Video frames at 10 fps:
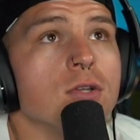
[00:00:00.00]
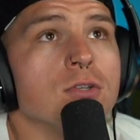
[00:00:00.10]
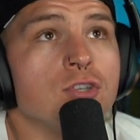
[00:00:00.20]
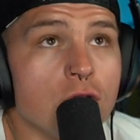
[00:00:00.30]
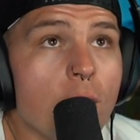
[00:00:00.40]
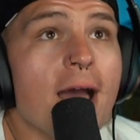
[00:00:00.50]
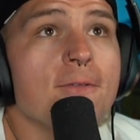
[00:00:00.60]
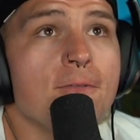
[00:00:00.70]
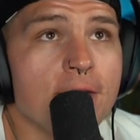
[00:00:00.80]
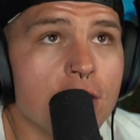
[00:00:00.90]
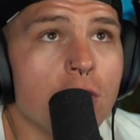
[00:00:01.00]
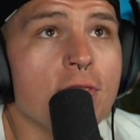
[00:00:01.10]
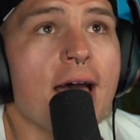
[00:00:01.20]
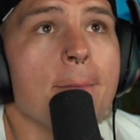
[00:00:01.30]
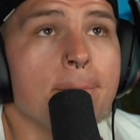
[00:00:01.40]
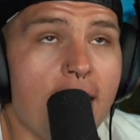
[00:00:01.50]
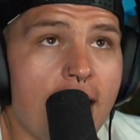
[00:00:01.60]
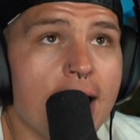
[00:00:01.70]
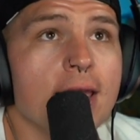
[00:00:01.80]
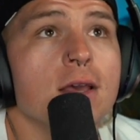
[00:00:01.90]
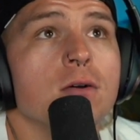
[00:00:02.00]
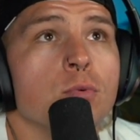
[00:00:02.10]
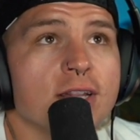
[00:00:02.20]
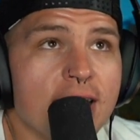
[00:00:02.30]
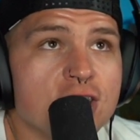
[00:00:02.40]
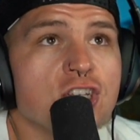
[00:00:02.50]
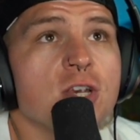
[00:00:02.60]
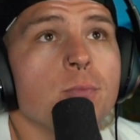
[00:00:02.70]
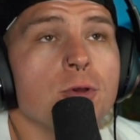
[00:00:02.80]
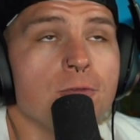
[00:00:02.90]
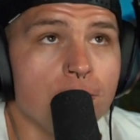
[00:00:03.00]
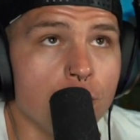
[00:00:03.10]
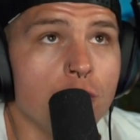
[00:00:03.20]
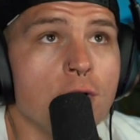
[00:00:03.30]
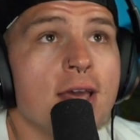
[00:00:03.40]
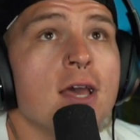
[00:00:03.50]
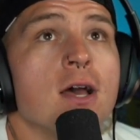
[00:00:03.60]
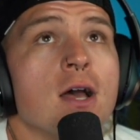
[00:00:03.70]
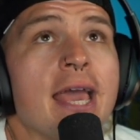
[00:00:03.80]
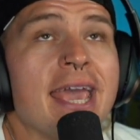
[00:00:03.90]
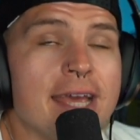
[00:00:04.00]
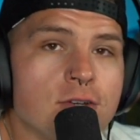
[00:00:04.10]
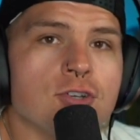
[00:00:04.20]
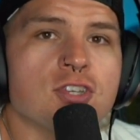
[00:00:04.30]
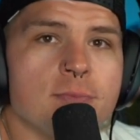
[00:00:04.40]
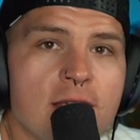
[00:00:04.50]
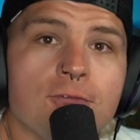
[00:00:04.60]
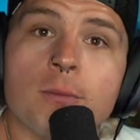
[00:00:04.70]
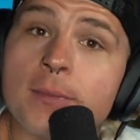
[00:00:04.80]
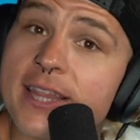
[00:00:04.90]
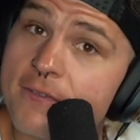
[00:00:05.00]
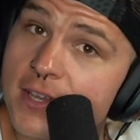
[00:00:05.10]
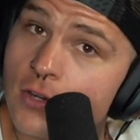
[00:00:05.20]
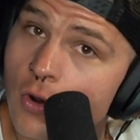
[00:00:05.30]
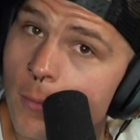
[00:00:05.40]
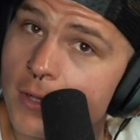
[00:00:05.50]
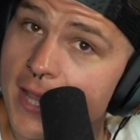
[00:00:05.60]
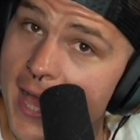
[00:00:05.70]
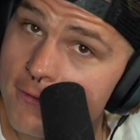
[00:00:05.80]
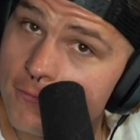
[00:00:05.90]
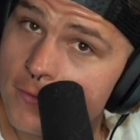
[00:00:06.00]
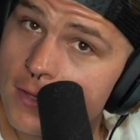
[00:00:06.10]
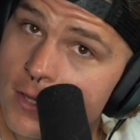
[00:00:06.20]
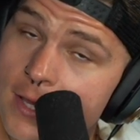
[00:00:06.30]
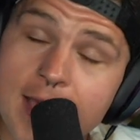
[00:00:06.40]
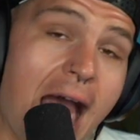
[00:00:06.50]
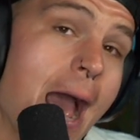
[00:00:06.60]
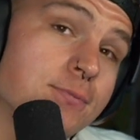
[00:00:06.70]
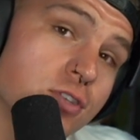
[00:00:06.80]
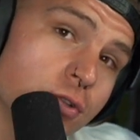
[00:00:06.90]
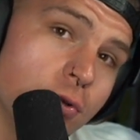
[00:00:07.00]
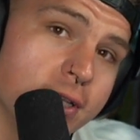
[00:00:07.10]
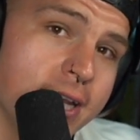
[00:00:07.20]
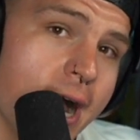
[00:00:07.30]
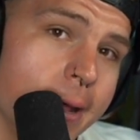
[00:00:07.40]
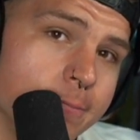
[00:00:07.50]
Do I feel that my relationship with food hinders me from living a normal life? Absolutely not.